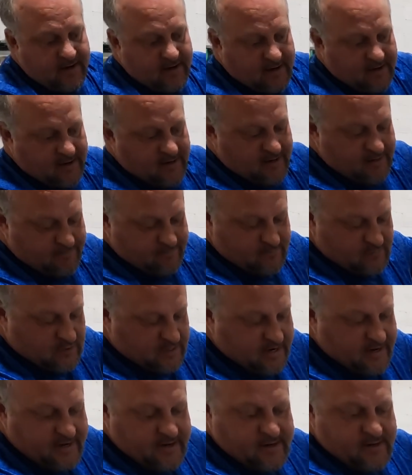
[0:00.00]

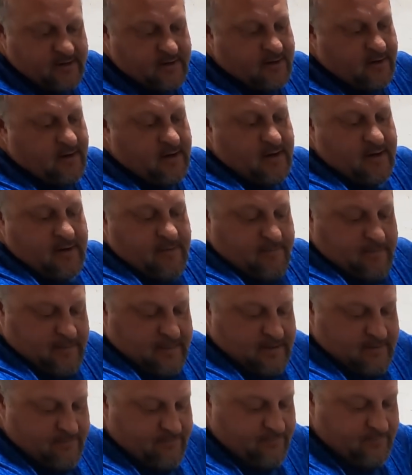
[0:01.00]
Right here,
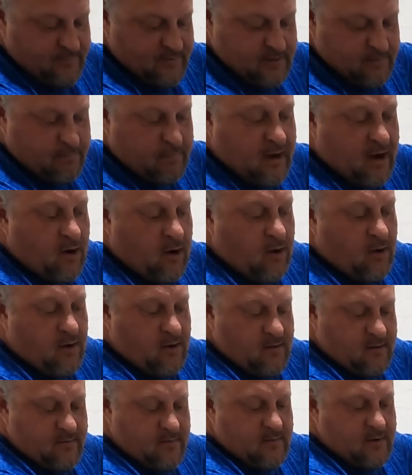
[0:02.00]
the ball
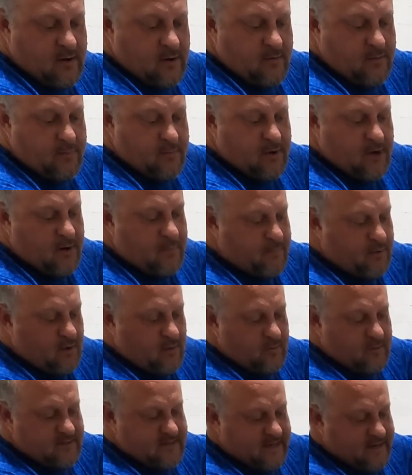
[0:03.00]
on the bumper
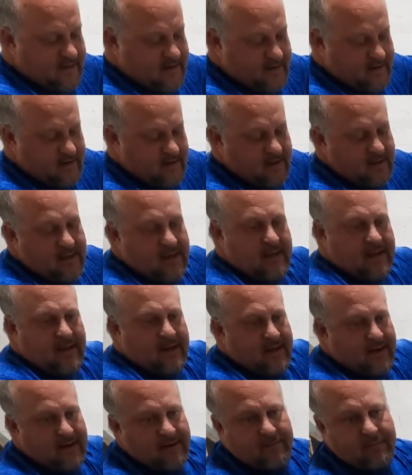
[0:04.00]
was hitting
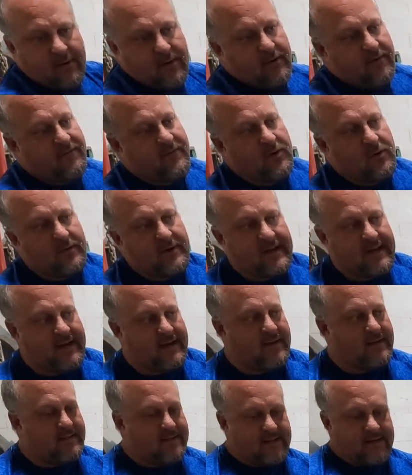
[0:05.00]
and had put a few
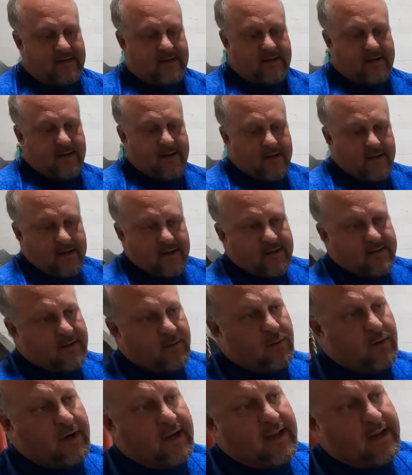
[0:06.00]
dings in. So
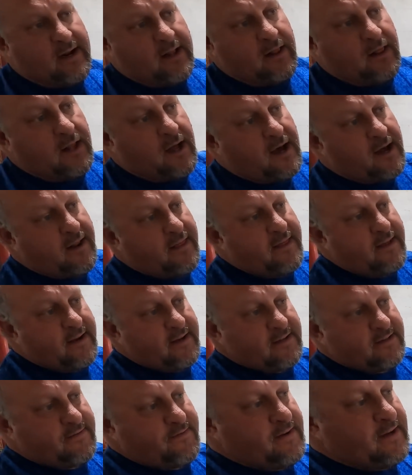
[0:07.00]
we're getting a lot of
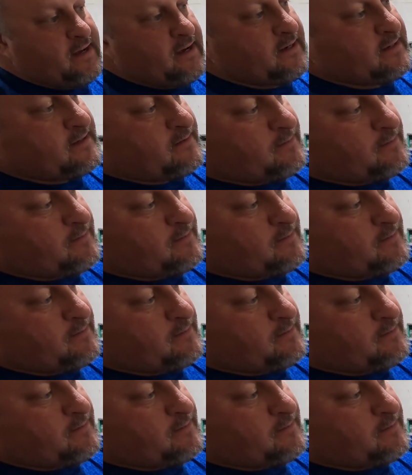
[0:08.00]
things fixed.